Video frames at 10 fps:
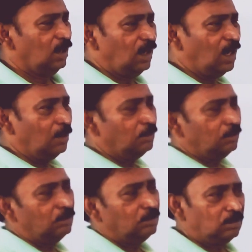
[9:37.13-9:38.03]
I am
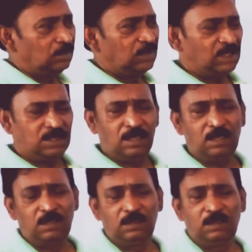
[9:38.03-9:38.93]
just
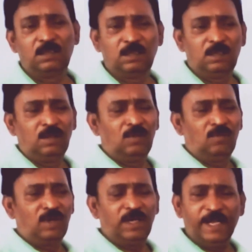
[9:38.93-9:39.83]

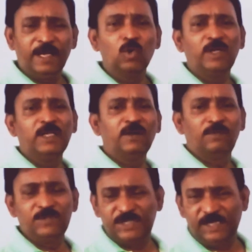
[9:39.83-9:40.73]
ignoring the
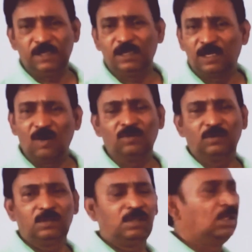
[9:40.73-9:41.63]
G, ground.
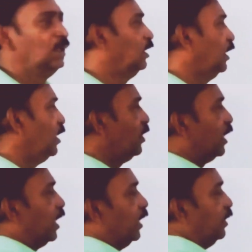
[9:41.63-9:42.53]
Then you can
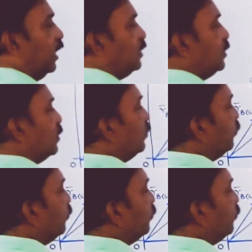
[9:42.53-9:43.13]
write it as